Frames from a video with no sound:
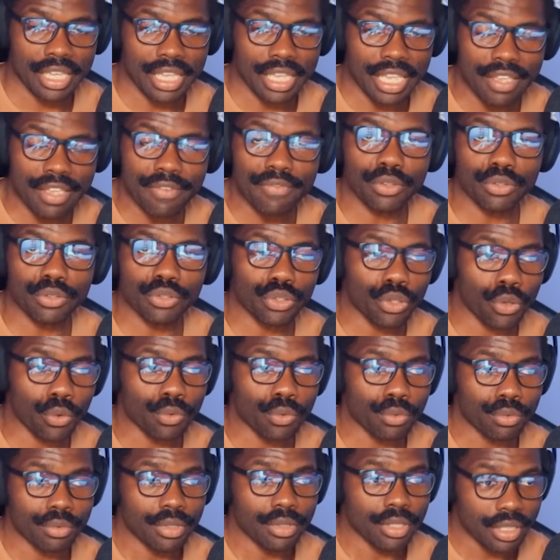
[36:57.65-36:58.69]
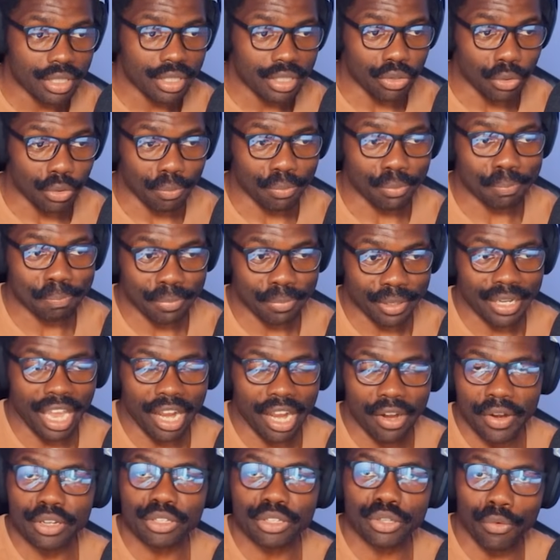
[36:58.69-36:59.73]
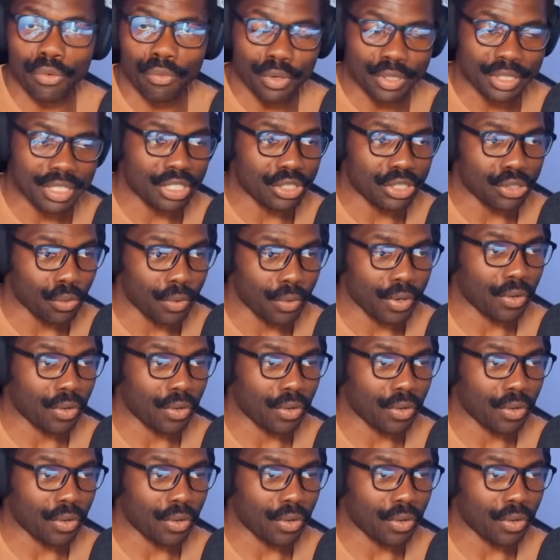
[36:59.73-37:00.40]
Even though the character was historical